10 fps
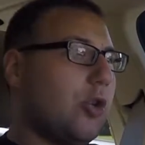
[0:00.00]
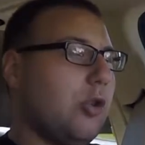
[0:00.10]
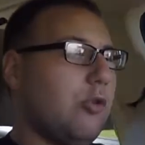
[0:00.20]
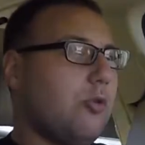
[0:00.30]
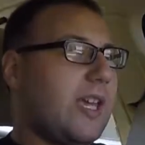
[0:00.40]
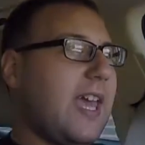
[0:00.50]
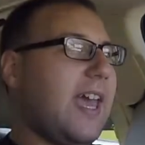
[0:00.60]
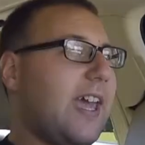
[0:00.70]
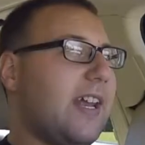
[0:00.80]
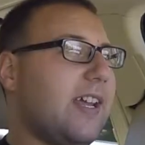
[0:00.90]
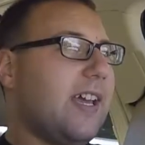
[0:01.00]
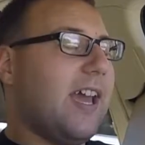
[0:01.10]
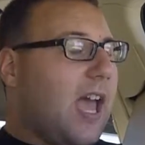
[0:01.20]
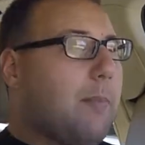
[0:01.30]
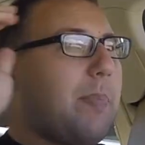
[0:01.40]

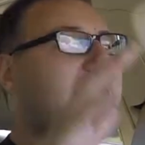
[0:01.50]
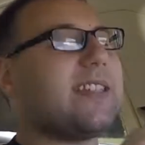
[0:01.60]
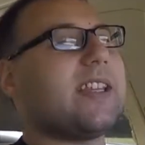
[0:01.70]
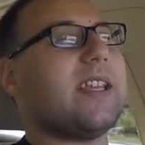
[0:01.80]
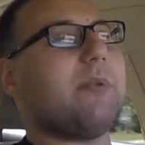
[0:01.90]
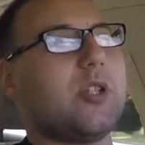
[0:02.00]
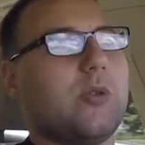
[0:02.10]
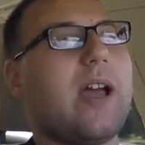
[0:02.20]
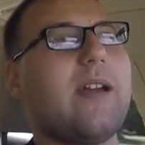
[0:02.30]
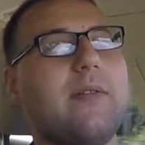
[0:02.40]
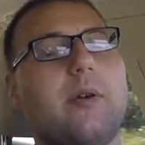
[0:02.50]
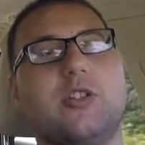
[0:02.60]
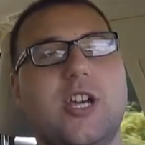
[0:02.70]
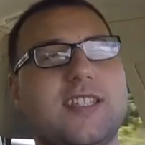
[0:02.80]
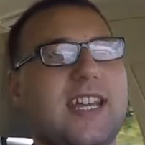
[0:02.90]
It basically will
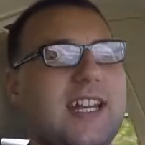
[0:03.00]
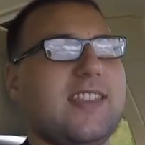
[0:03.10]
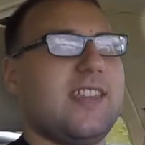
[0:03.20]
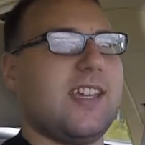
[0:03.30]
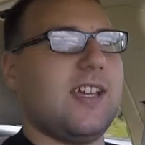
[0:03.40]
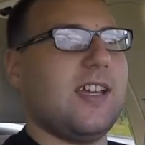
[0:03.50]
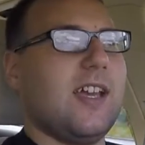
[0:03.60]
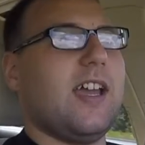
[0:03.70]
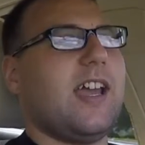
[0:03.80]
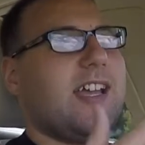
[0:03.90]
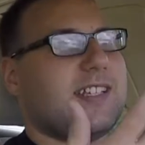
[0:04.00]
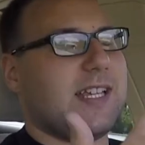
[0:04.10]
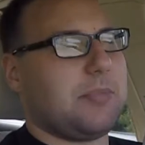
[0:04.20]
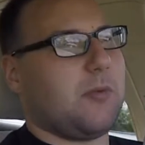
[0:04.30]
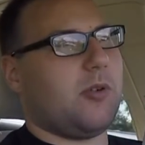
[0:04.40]
adjust anything
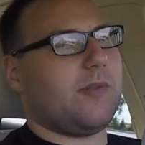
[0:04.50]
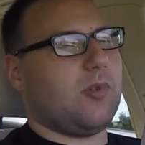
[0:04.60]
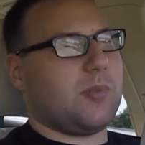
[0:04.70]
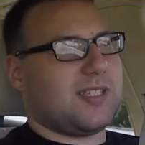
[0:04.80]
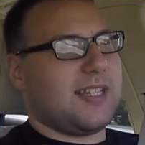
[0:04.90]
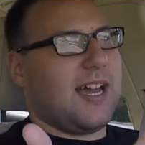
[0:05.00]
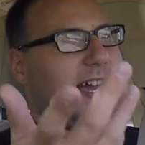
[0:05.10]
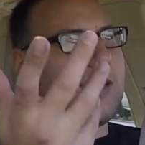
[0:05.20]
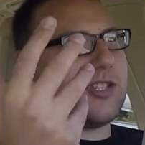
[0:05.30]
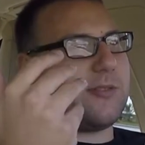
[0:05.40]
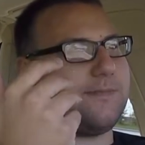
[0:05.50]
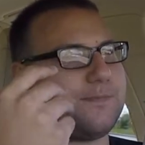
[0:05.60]
except it won't give you a massage.